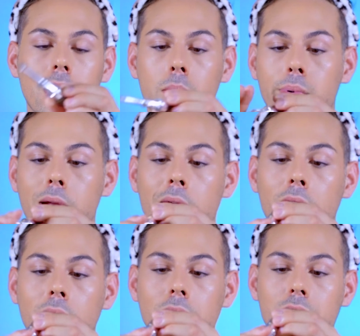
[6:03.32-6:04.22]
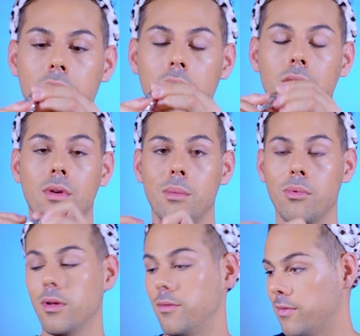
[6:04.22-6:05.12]
Ka-Brow in shade
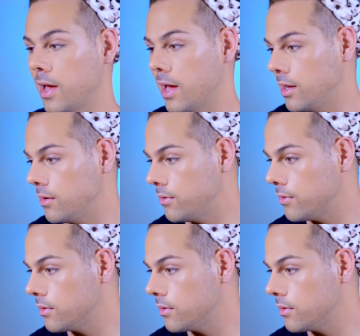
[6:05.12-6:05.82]
3.5.